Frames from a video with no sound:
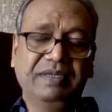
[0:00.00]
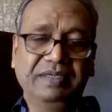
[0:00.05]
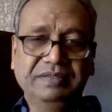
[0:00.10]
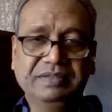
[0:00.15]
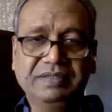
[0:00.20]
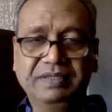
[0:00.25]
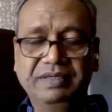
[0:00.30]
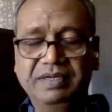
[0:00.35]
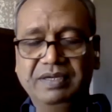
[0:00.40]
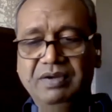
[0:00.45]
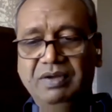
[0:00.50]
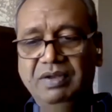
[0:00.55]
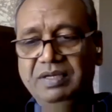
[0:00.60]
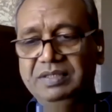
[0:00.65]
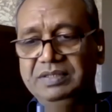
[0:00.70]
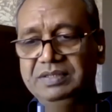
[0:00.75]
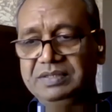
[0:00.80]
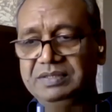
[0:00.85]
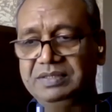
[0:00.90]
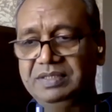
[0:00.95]
engineering
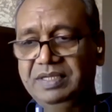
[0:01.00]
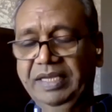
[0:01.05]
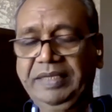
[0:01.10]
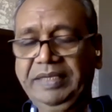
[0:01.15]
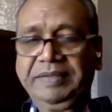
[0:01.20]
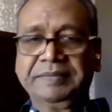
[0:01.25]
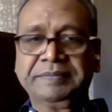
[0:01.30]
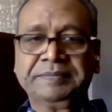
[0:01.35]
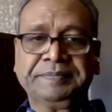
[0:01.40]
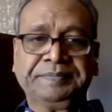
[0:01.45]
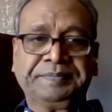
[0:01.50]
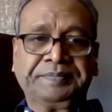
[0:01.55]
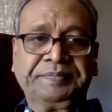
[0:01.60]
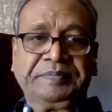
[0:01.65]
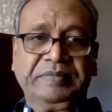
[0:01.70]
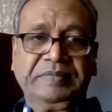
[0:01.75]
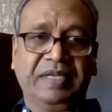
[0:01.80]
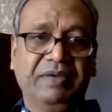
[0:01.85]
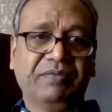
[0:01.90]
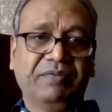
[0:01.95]
colleges then,
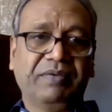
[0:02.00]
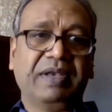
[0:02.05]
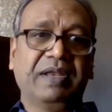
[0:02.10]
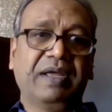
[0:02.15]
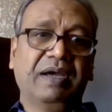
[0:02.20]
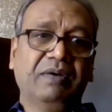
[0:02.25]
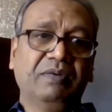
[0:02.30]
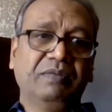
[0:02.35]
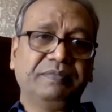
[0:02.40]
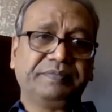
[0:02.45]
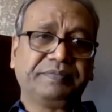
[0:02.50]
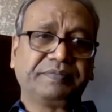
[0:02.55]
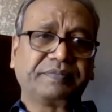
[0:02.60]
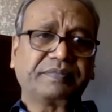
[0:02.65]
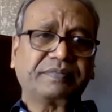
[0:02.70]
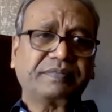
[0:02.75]
even now.